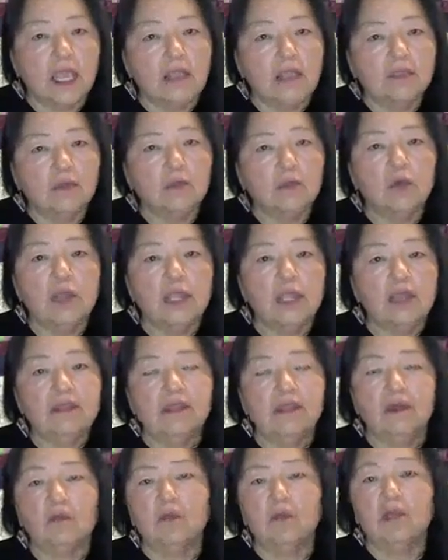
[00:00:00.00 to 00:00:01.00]
And the
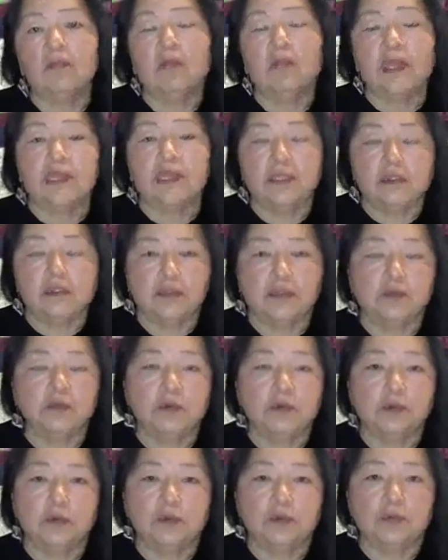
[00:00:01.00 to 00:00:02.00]
way that we make it
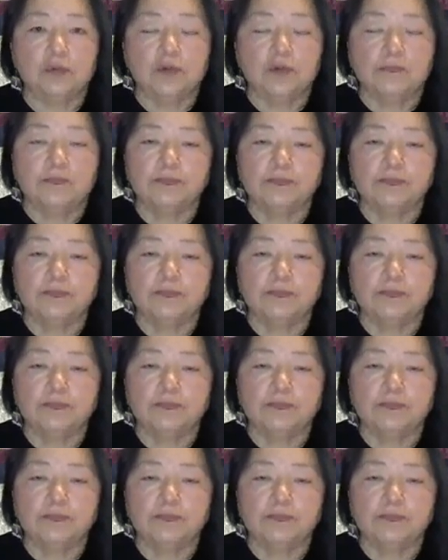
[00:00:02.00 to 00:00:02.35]
through,